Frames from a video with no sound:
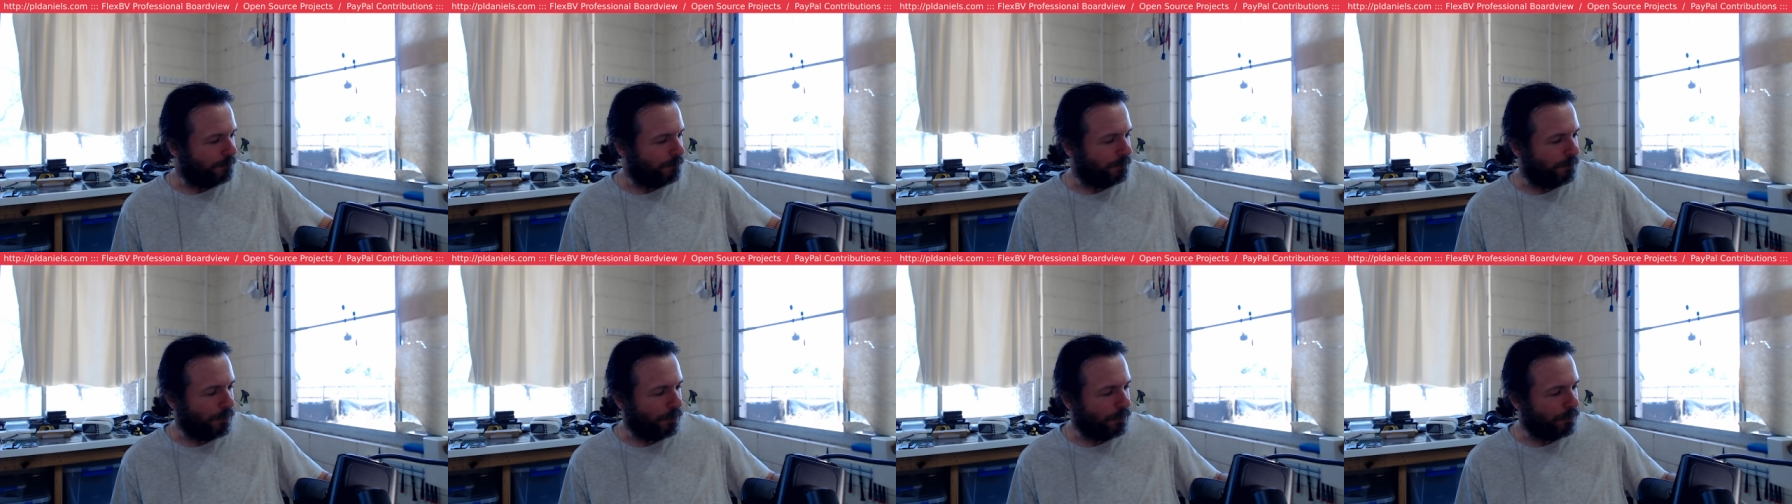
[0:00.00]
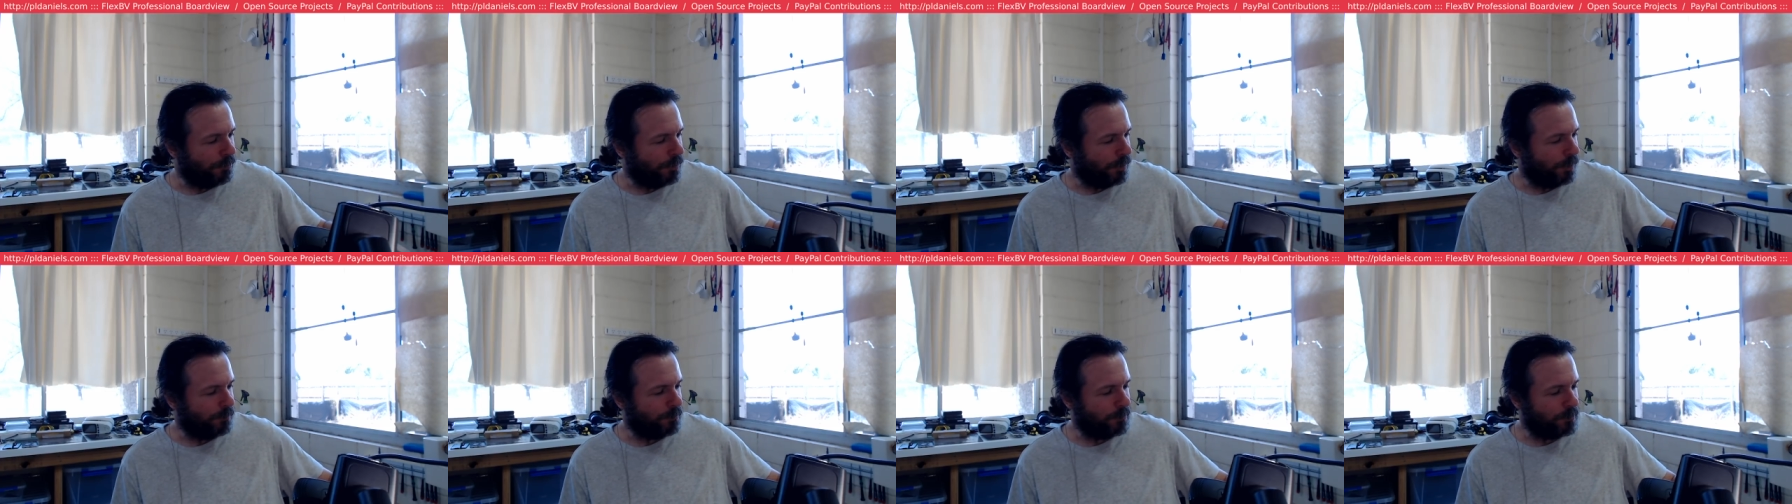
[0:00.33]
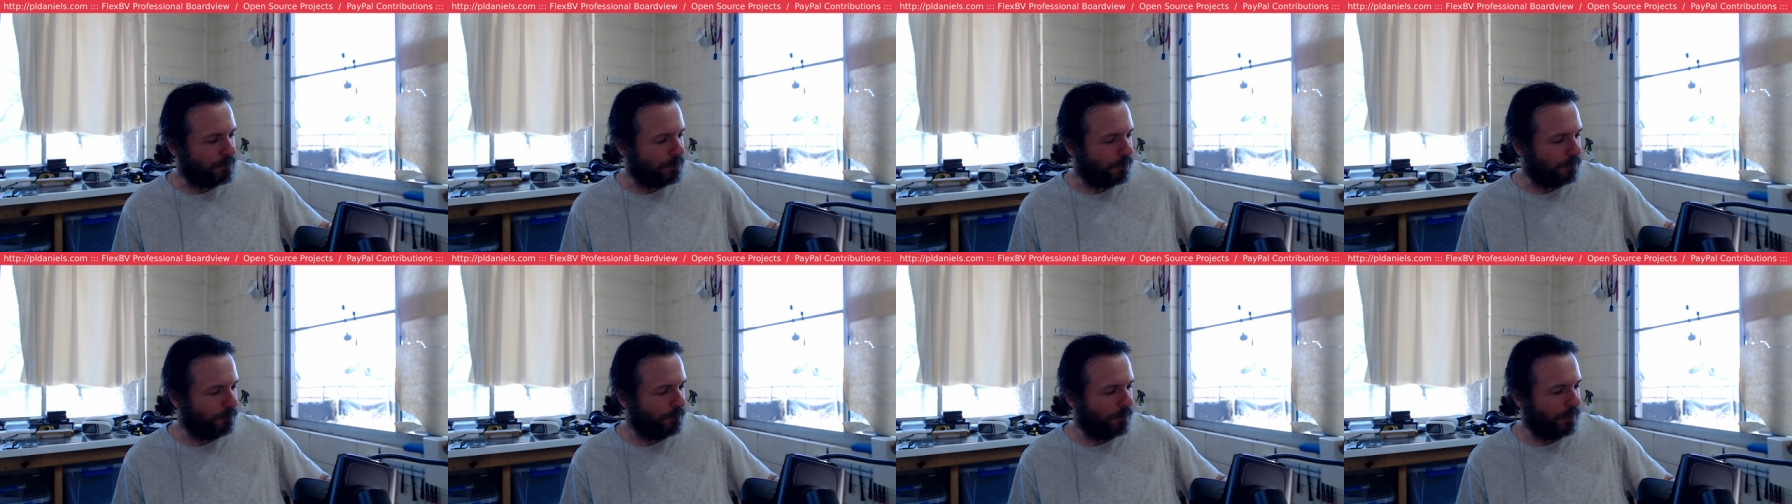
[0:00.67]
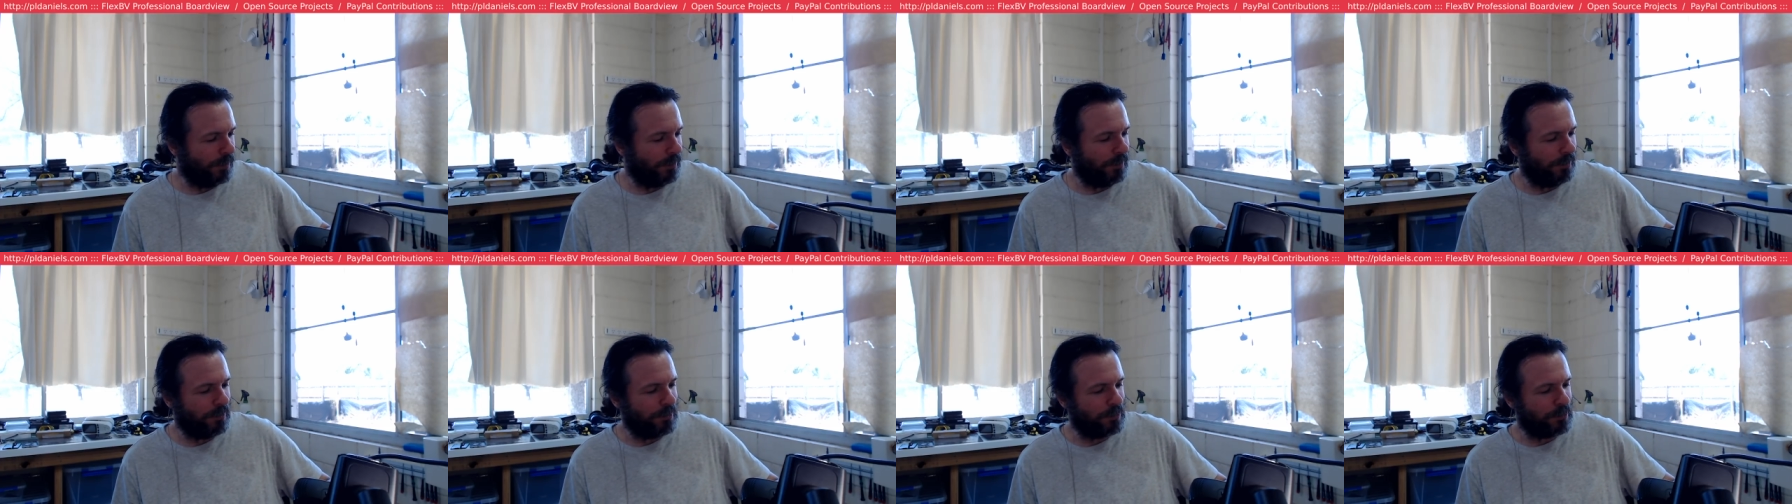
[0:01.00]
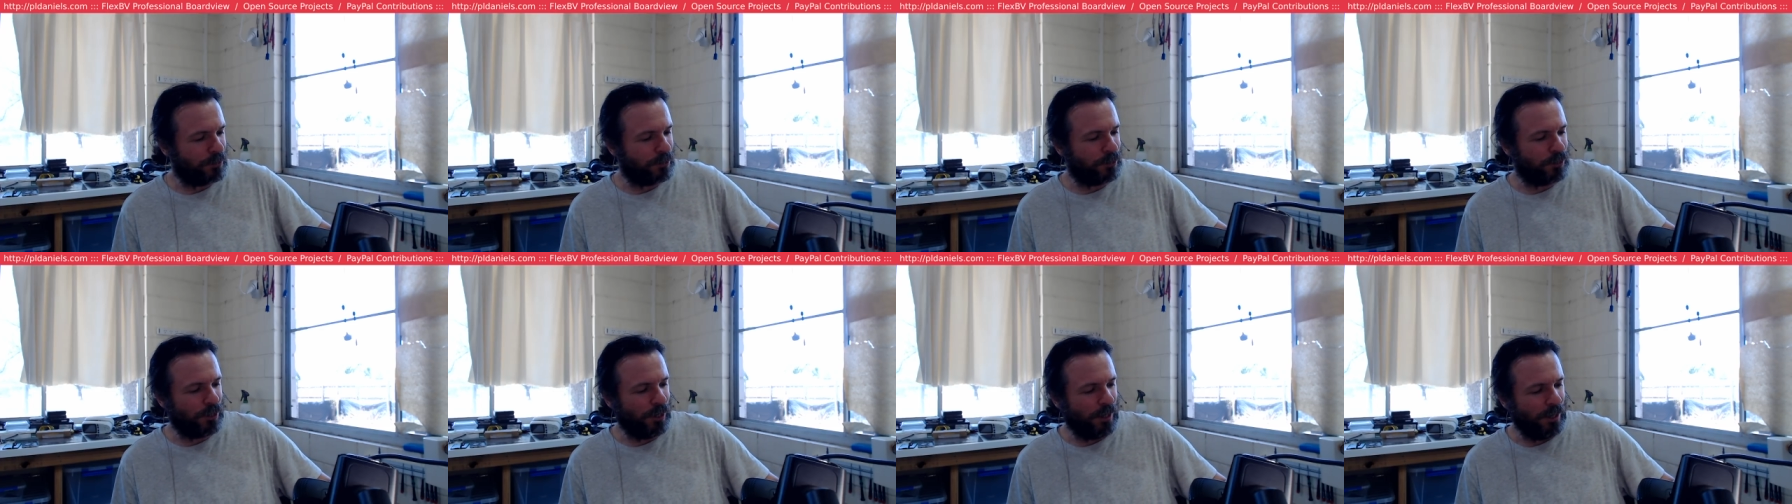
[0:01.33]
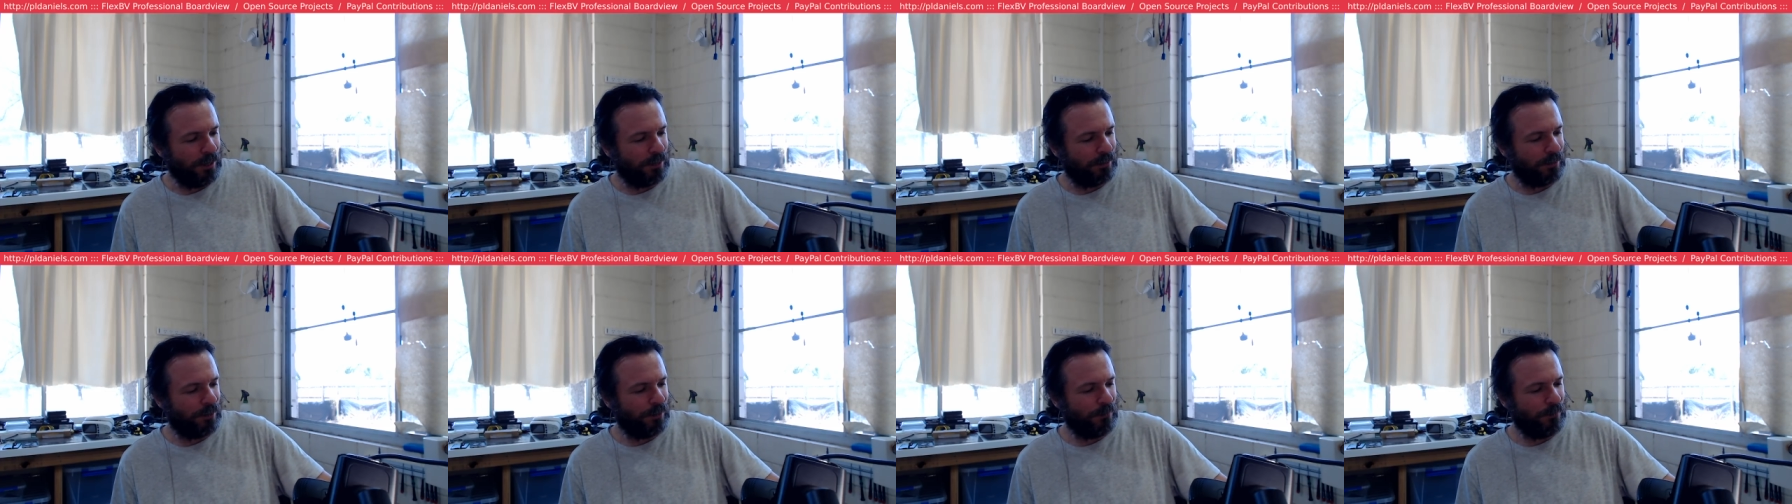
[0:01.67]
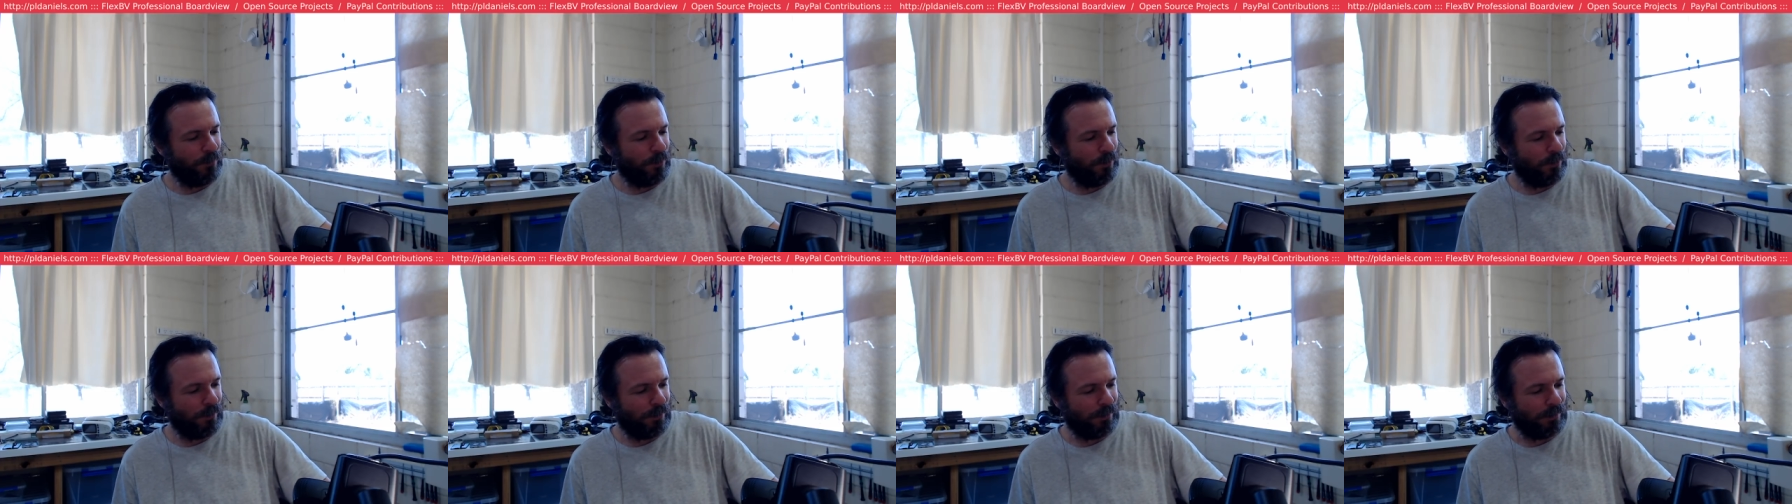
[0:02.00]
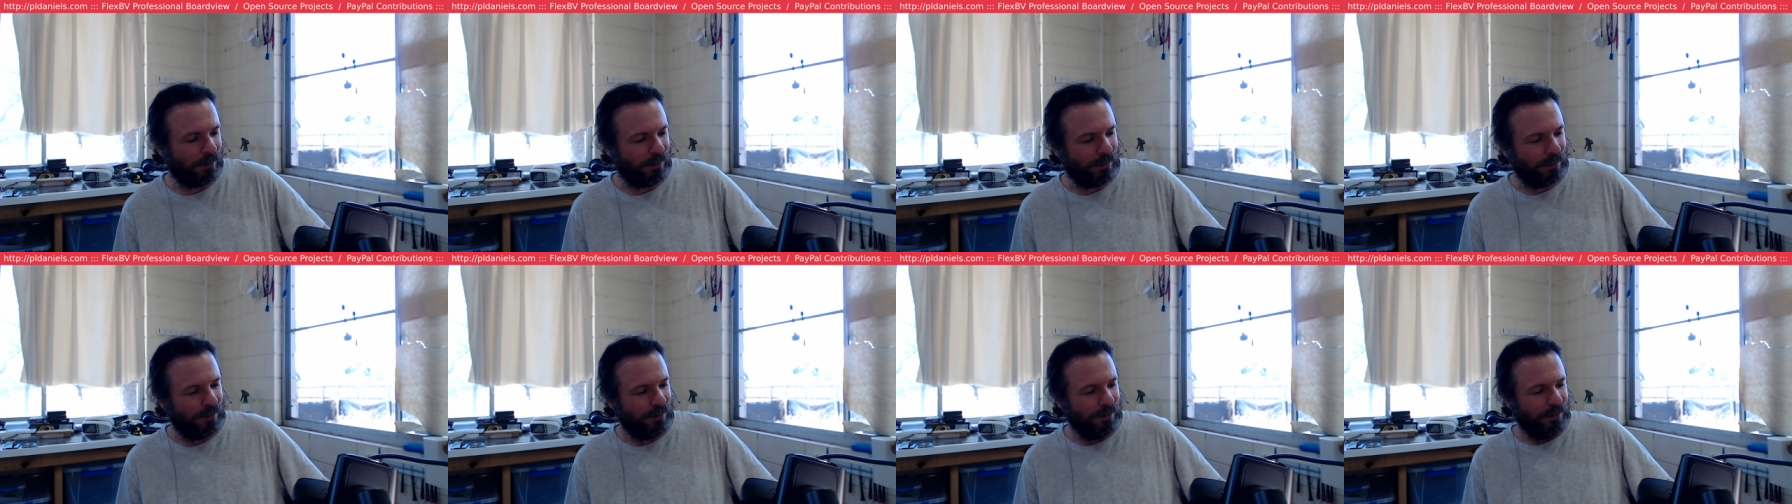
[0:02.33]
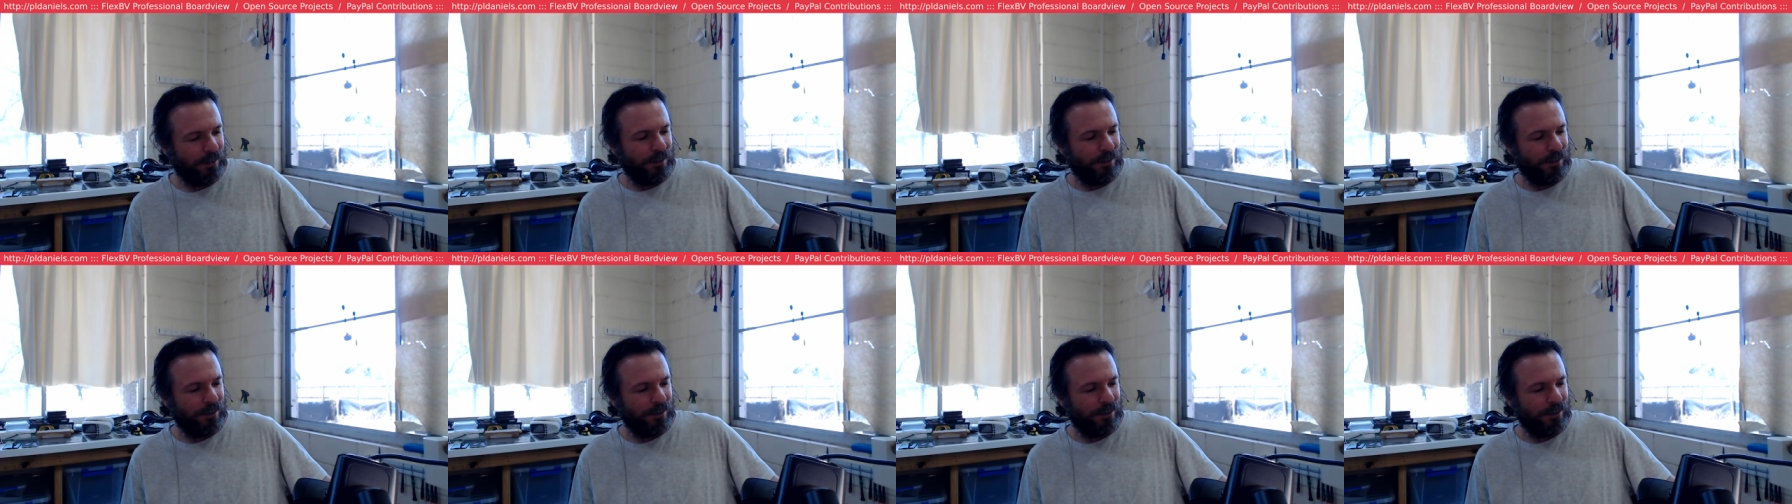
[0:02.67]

programs on me in this chat. Come on.